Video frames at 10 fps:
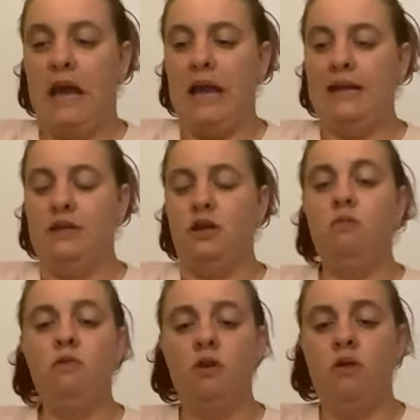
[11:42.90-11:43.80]
I
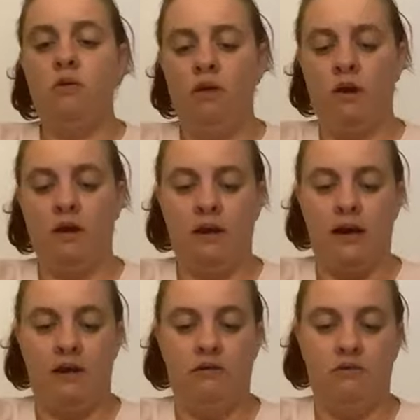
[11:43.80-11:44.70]
don't know
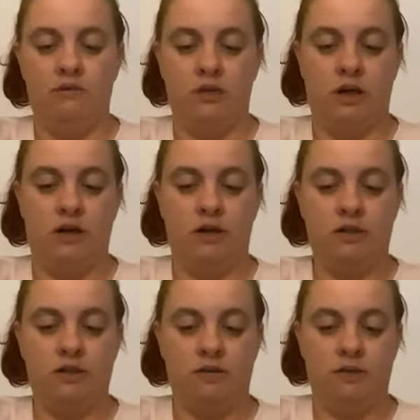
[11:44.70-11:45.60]
how dark
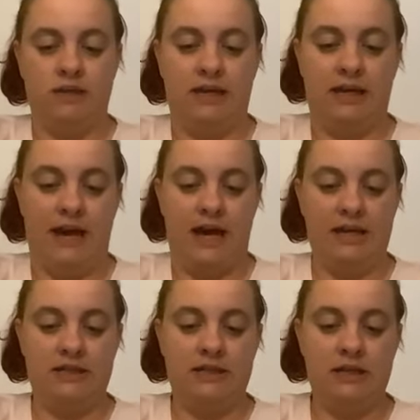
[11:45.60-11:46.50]
it's going to
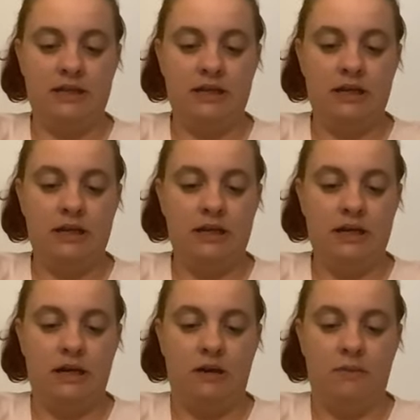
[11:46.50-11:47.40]
get.
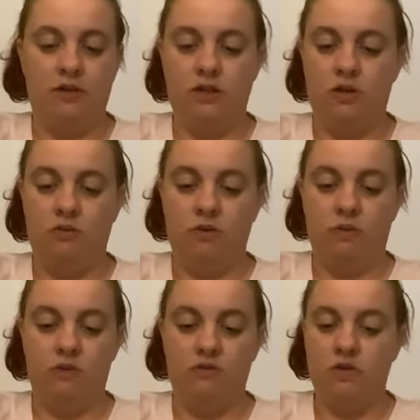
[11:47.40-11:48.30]
Um, I don't know
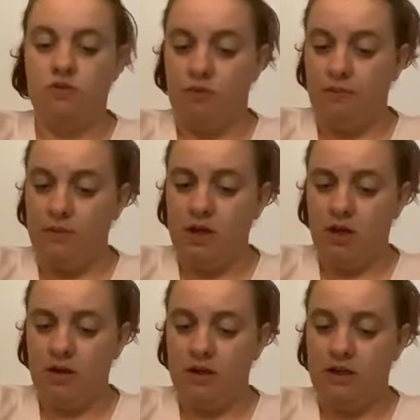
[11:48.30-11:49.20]
whether it's
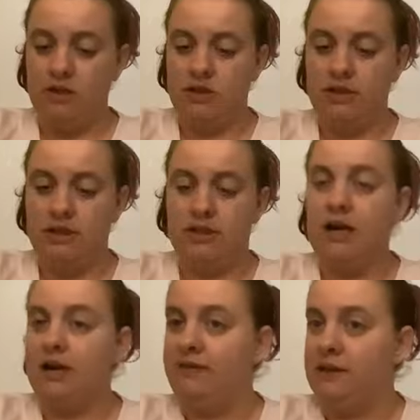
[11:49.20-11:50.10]
grimdark. It just says
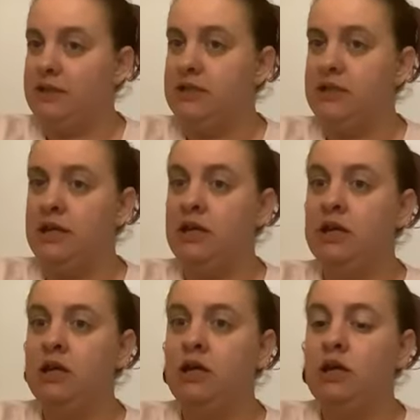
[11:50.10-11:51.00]
high fantasy
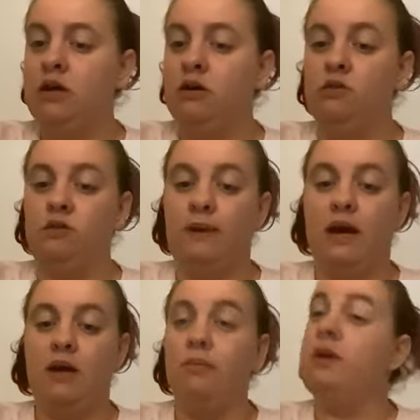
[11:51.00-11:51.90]
on the
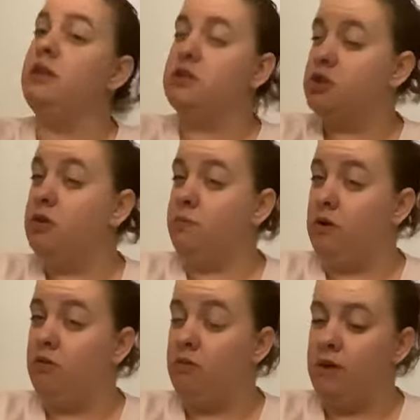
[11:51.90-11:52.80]
back, but this could be
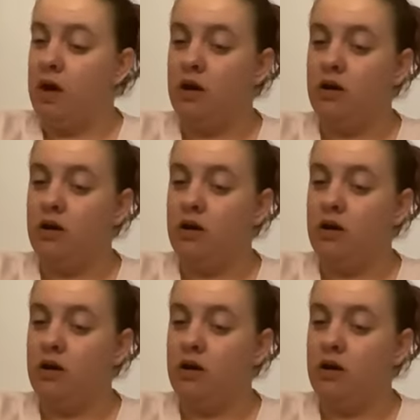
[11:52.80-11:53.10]
grimdark.